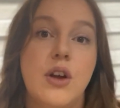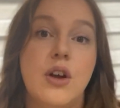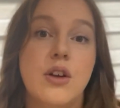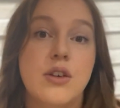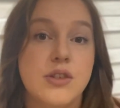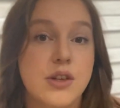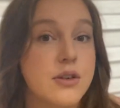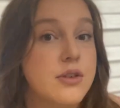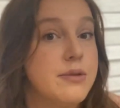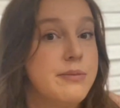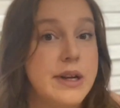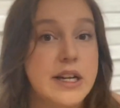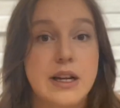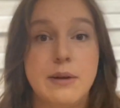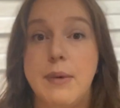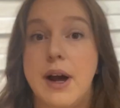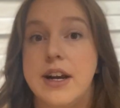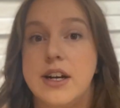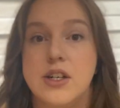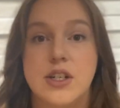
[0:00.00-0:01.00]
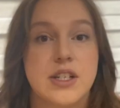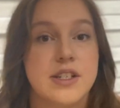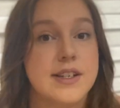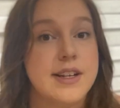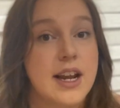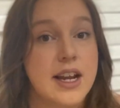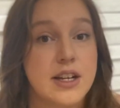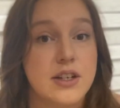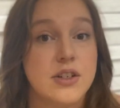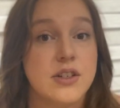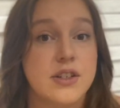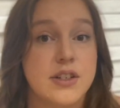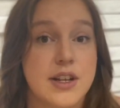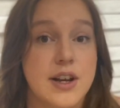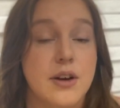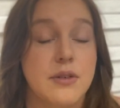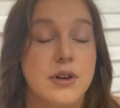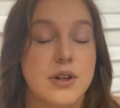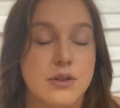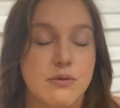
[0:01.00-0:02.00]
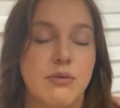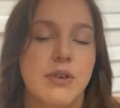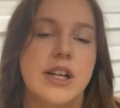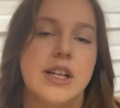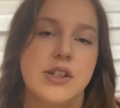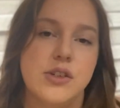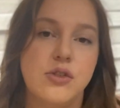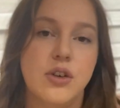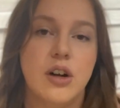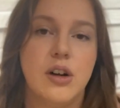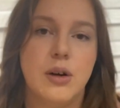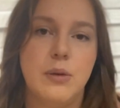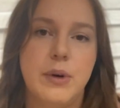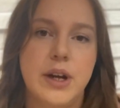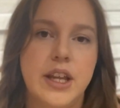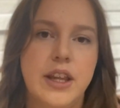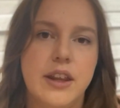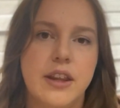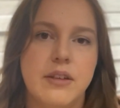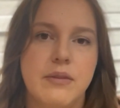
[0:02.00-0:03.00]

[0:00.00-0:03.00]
social media managers and agency owners really struggle with.